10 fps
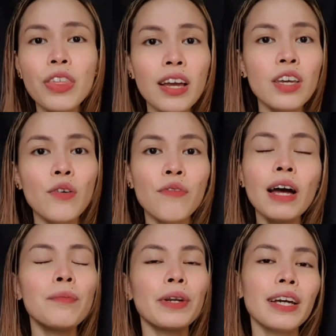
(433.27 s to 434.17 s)
thick yung
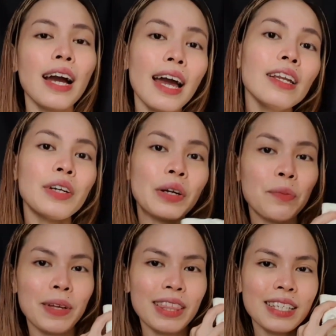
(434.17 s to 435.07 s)
fabric, highly
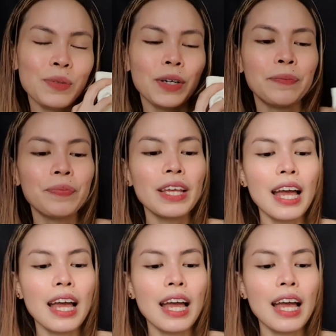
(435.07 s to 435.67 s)
recommend this one.